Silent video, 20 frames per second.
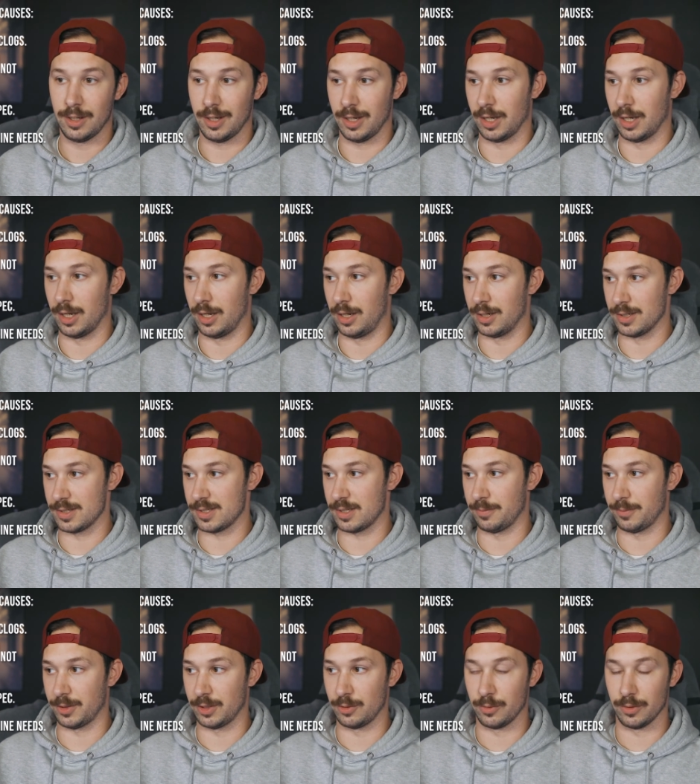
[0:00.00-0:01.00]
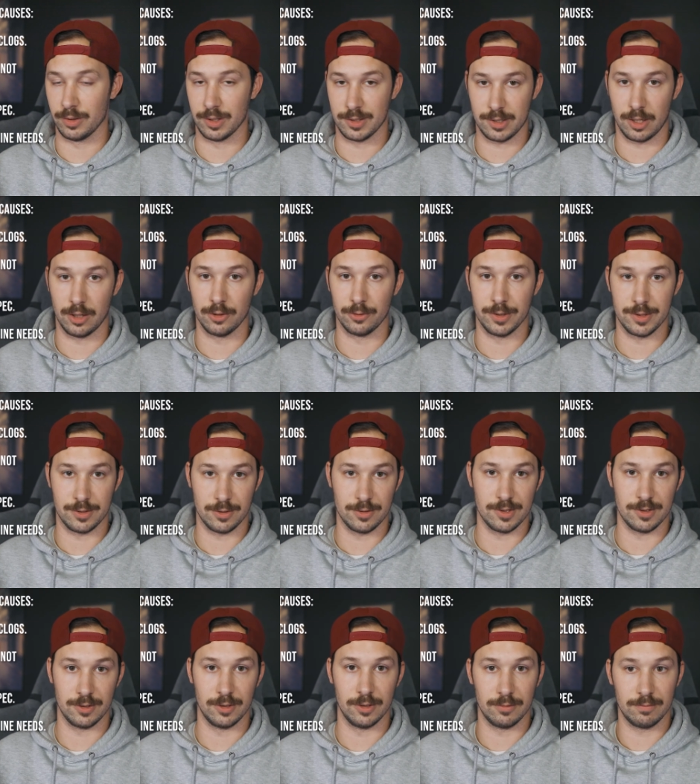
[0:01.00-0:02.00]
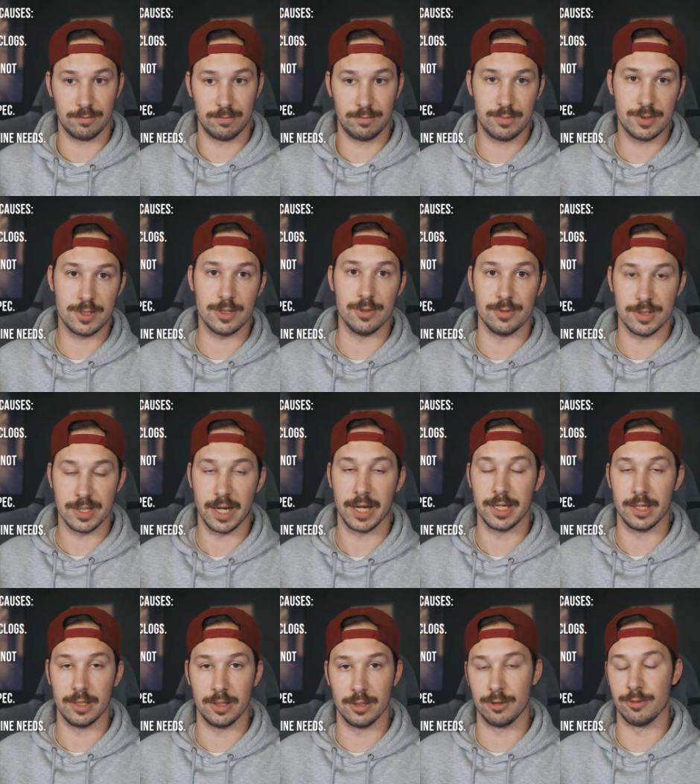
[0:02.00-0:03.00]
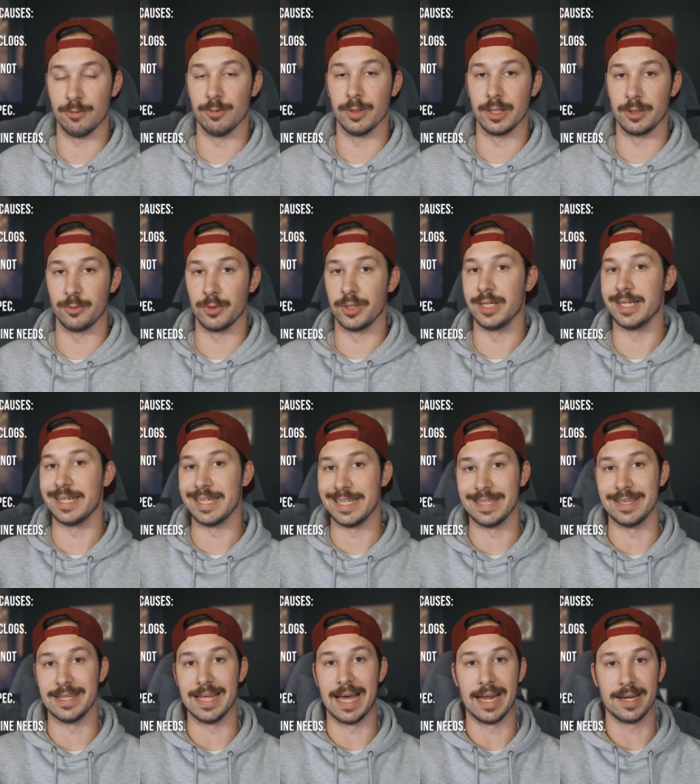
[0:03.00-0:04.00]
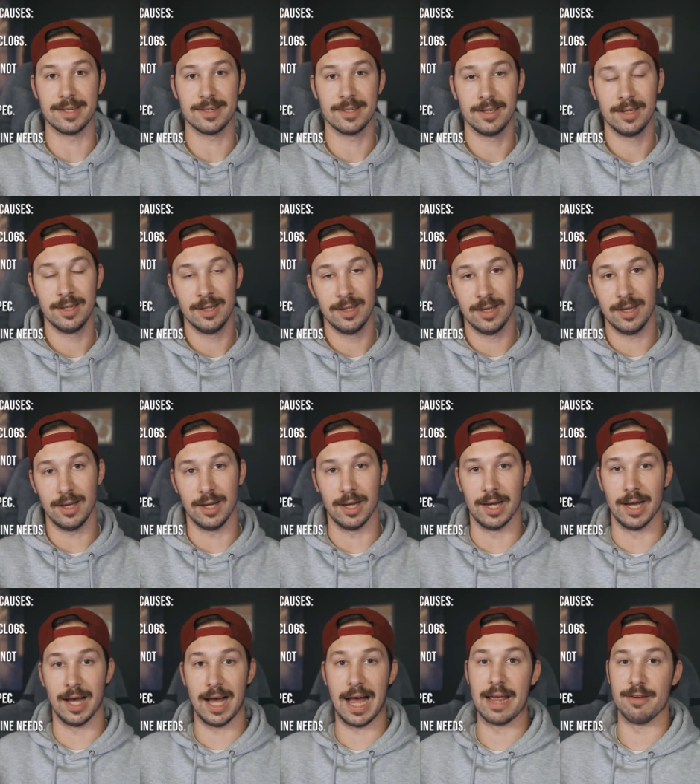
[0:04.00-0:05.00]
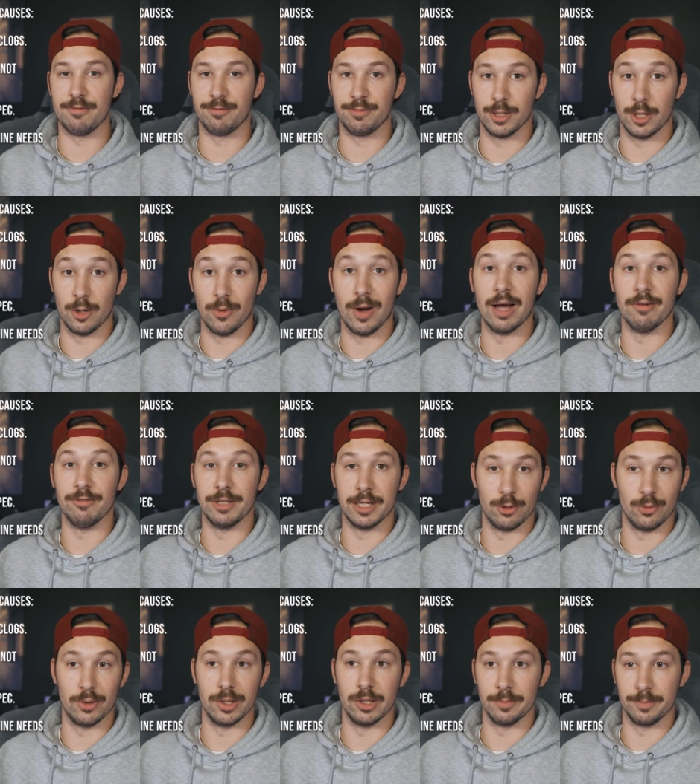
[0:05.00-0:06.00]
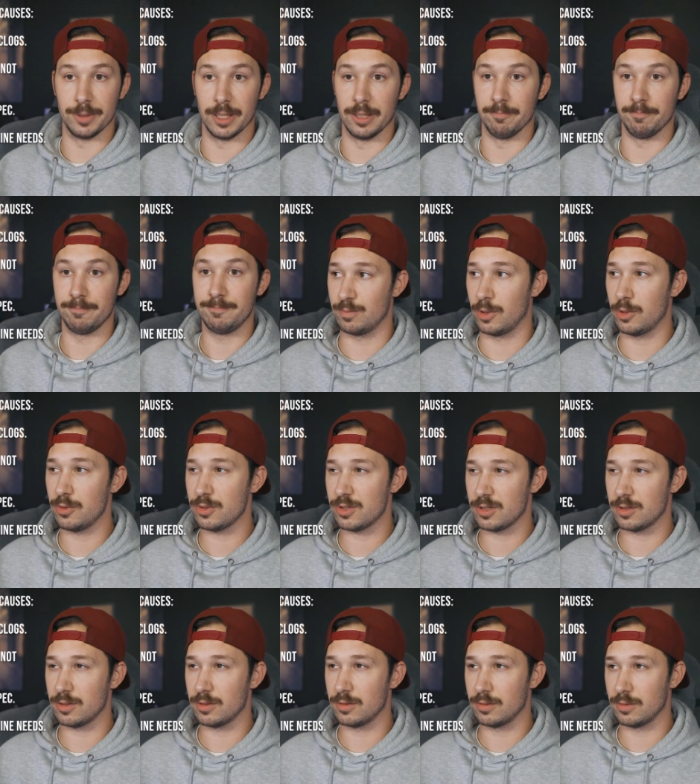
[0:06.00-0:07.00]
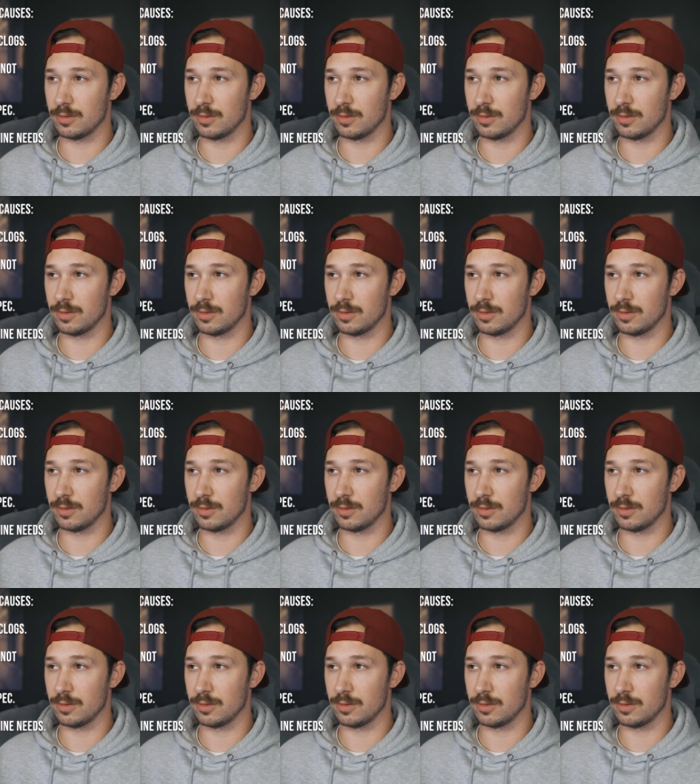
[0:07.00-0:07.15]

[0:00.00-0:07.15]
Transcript: on something where the tolerances are too tight and you really wouldn't need that high flow of an oil pump. Most